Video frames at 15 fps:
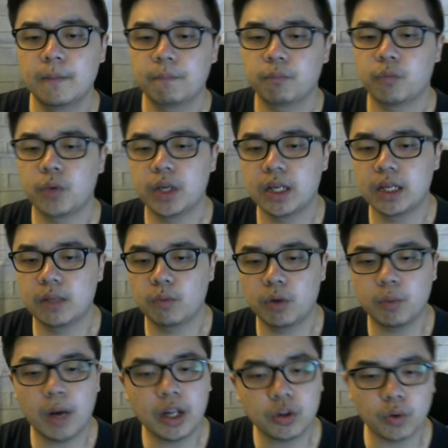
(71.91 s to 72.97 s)
We
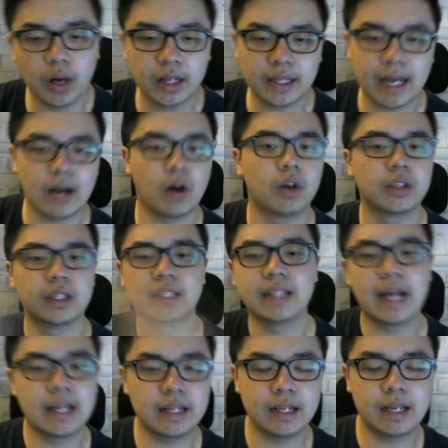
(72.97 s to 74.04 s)
want to attack on the
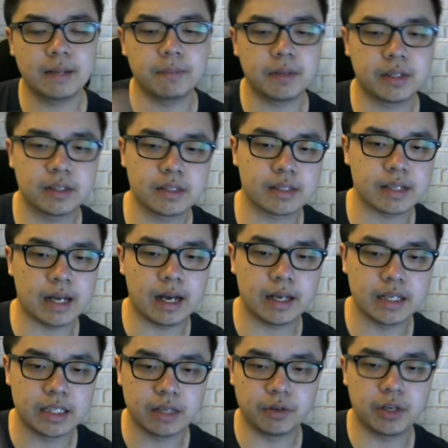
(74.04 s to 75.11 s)
another lane because
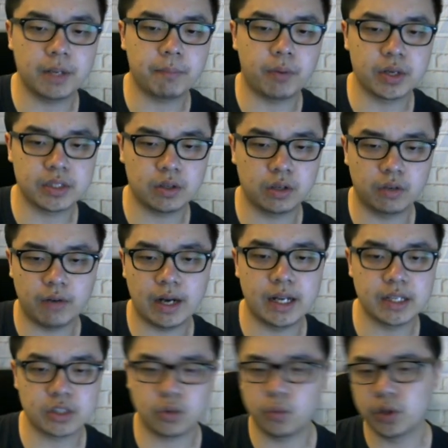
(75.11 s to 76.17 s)
he's already poisoned on the right
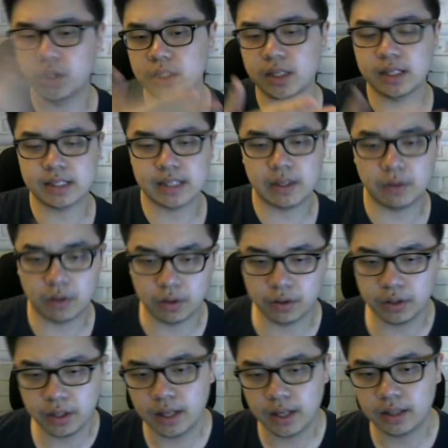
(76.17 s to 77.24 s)
lane, so we just assault
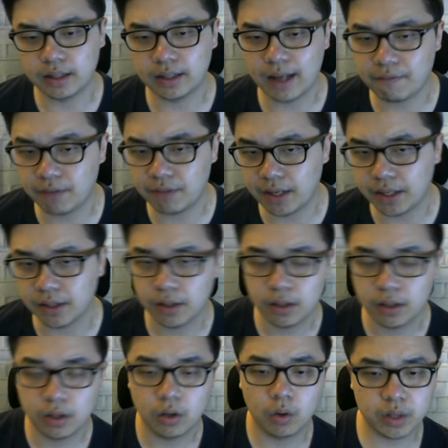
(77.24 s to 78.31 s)
on the left lane.
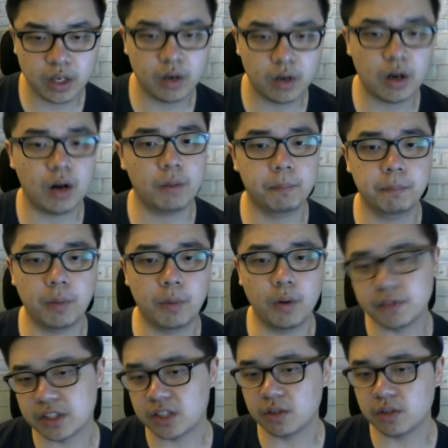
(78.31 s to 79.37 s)
Over here,
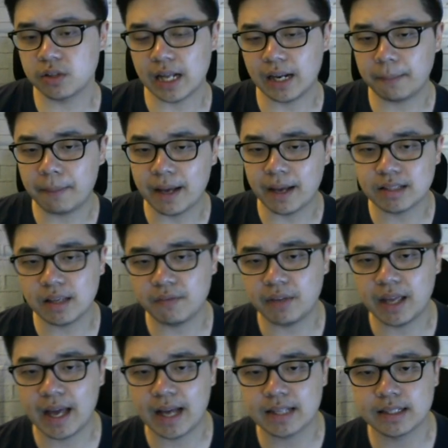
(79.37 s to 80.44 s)
both still starting passive.
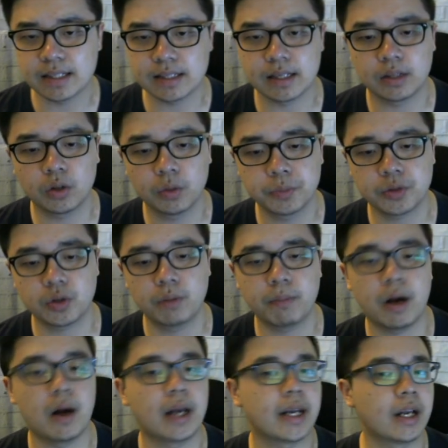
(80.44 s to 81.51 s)
He has his Tombstone,
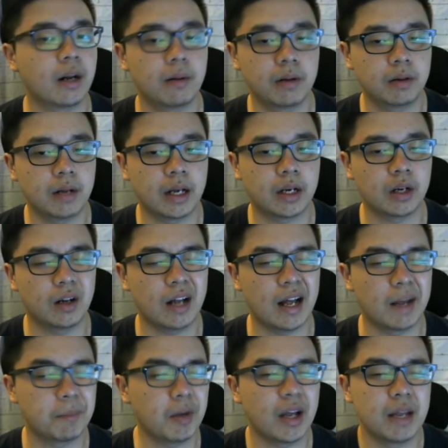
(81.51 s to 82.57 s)
but
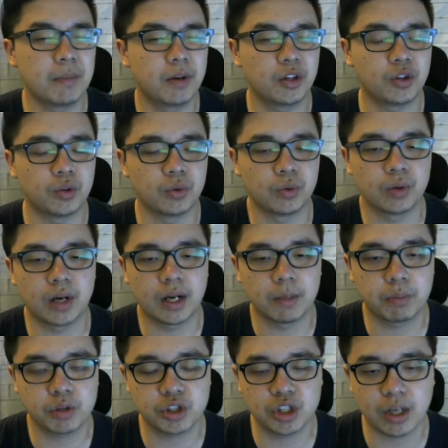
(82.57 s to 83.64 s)
I'm not able to
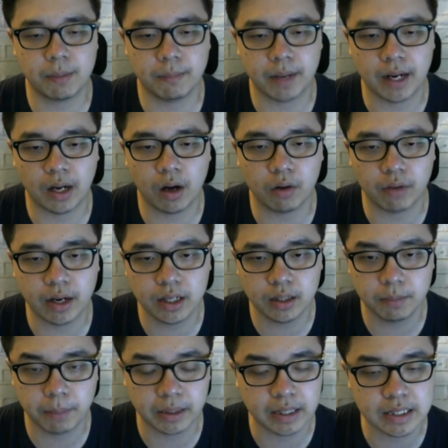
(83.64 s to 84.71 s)
push jump my Hog Rider,
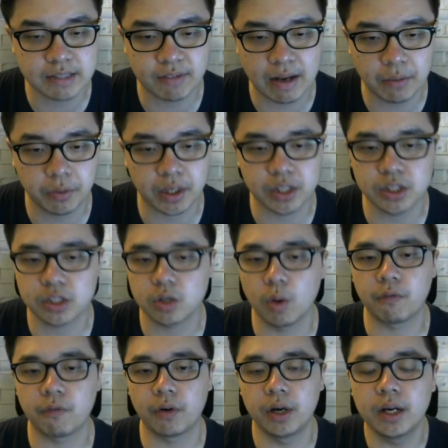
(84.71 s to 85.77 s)
but that's fine. We can just go
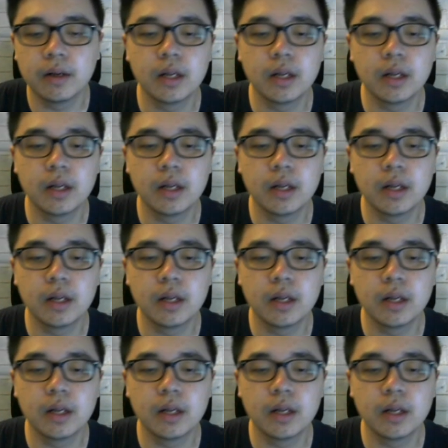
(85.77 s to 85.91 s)
for it.